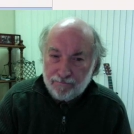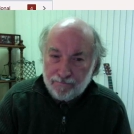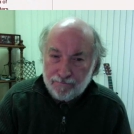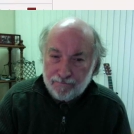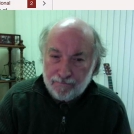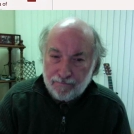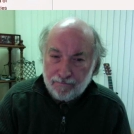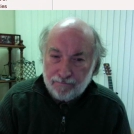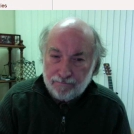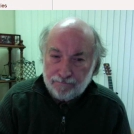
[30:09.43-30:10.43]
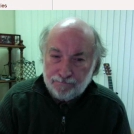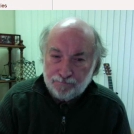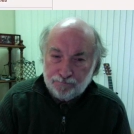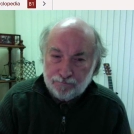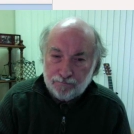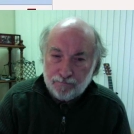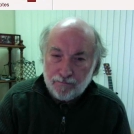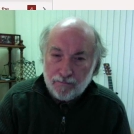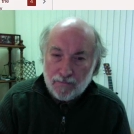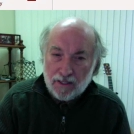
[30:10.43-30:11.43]

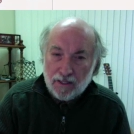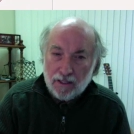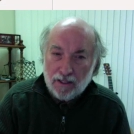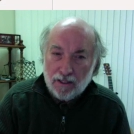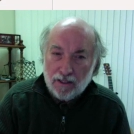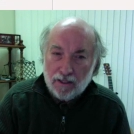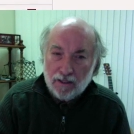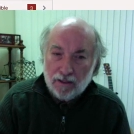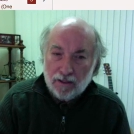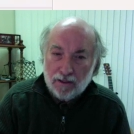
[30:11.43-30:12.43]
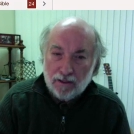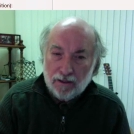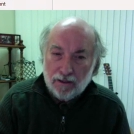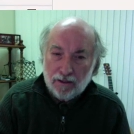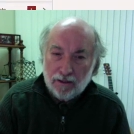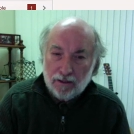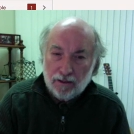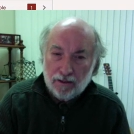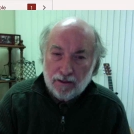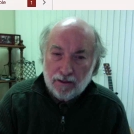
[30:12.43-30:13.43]

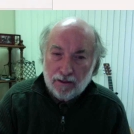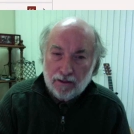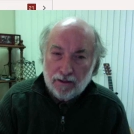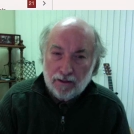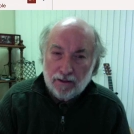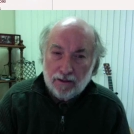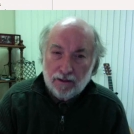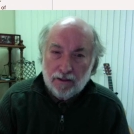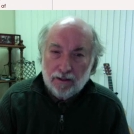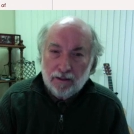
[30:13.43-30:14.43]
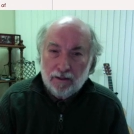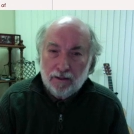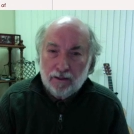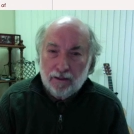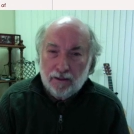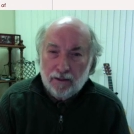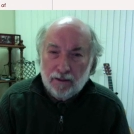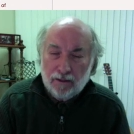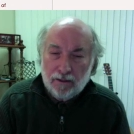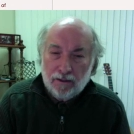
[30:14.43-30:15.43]

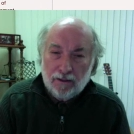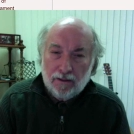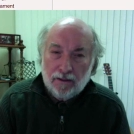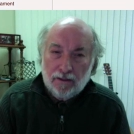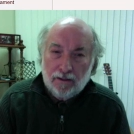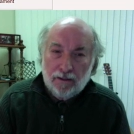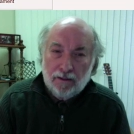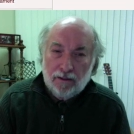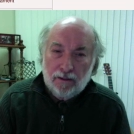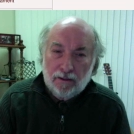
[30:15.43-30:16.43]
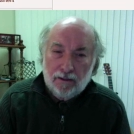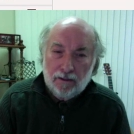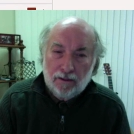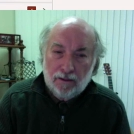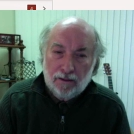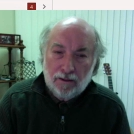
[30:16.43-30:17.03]
(no one is talking)